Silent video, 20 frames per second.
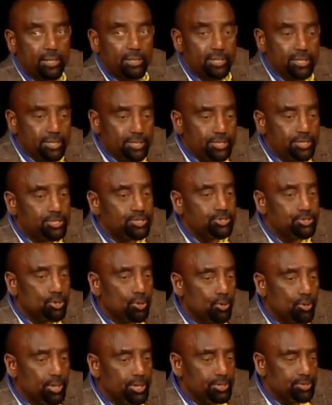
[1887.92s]
This is
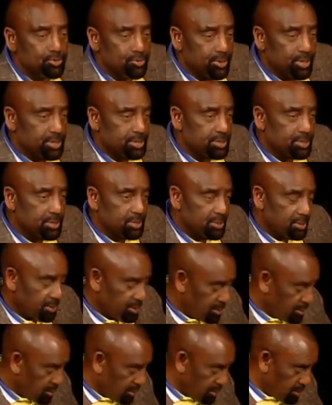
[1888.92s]
so interesting.
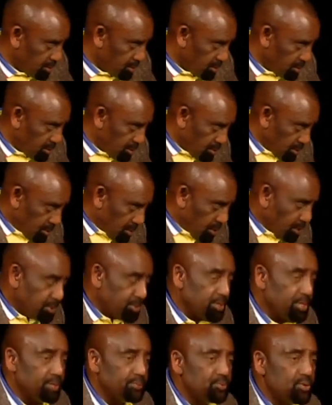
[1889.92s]

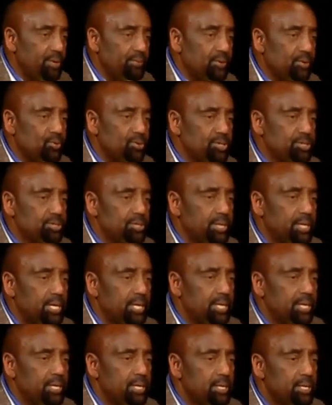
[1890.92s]
Dave, you have any questions
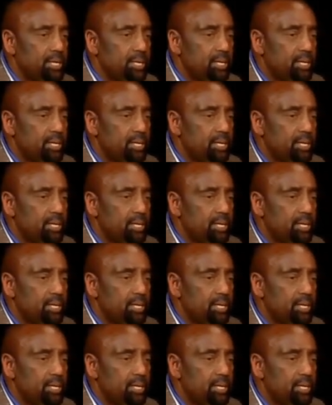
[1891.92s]
online?